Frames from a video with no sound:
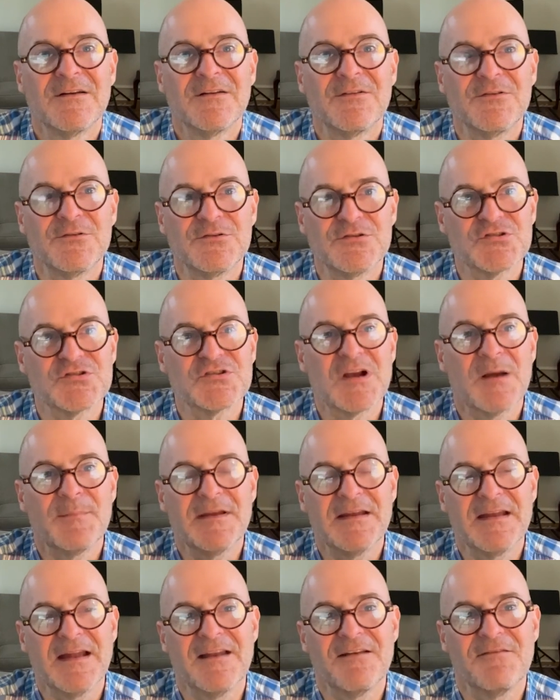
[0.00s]
They're just
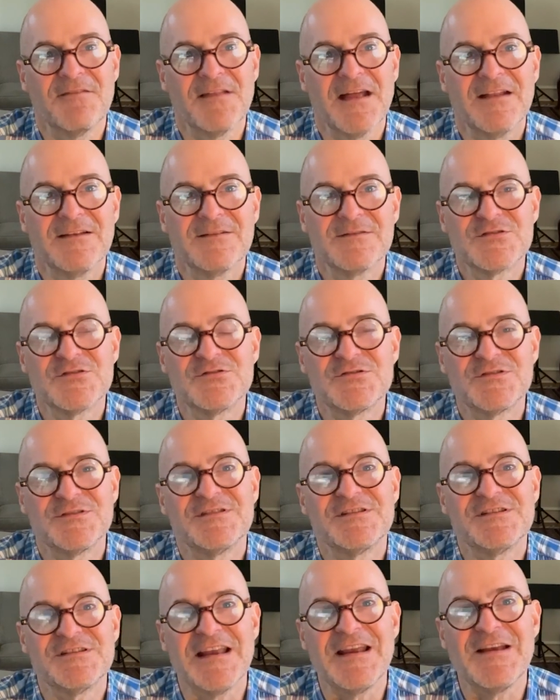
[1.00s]
coming out of that
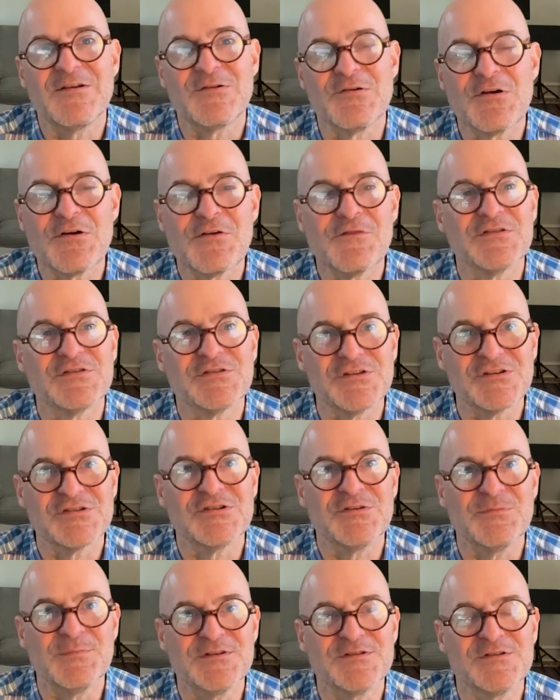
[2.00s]
state your nervous
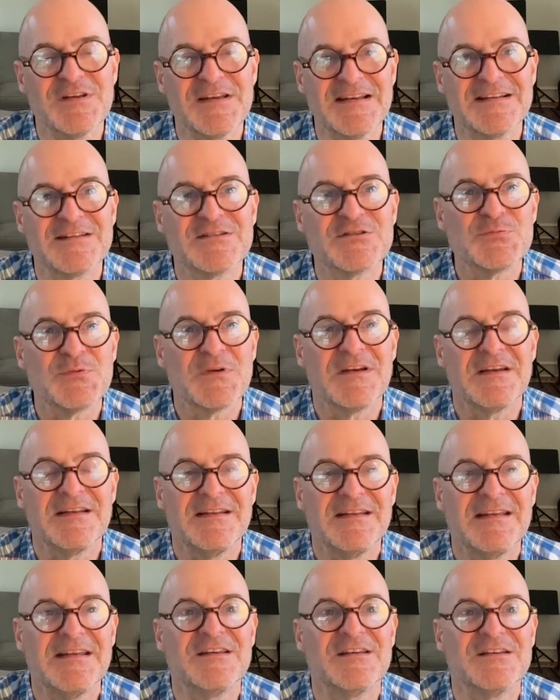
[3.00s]
system is in.
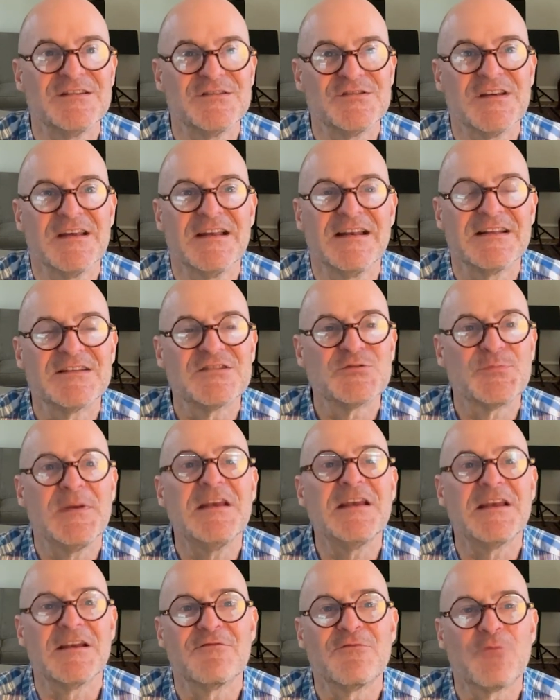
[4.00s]
It's
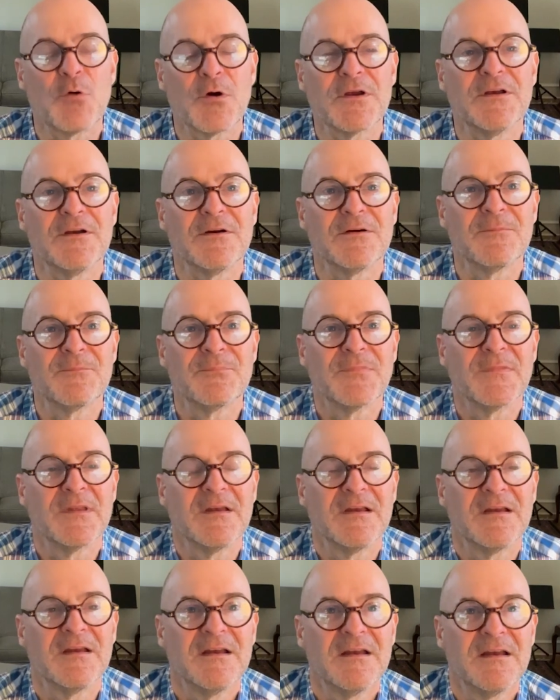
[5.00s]
speaking for you.
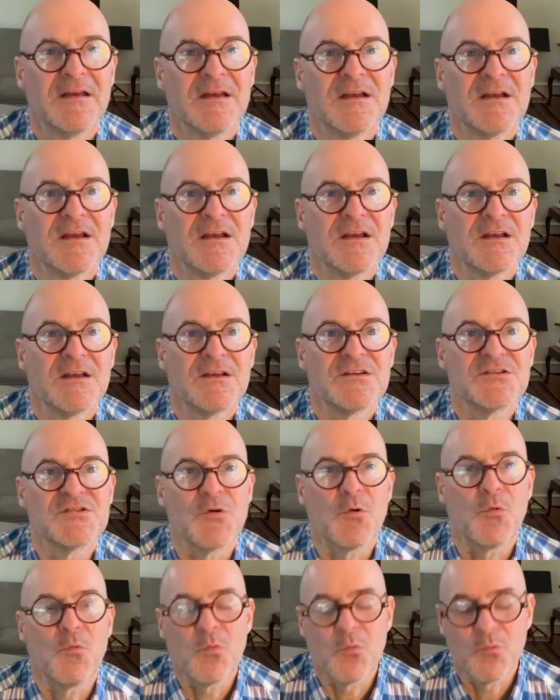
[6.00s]
Right.
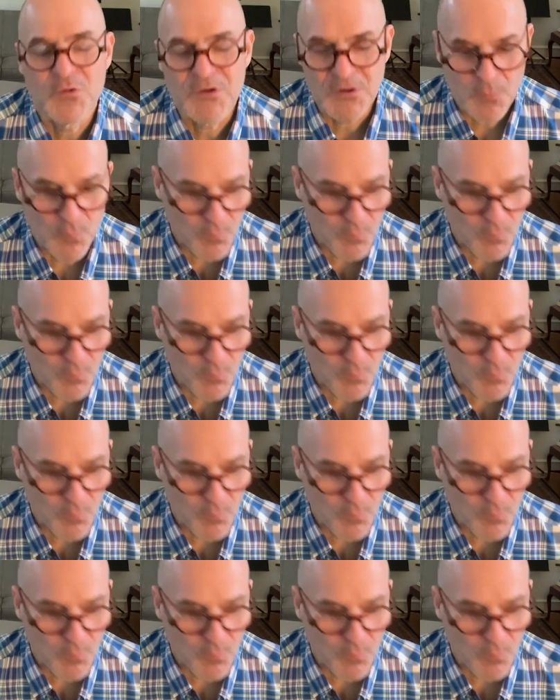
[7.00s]
So, you know,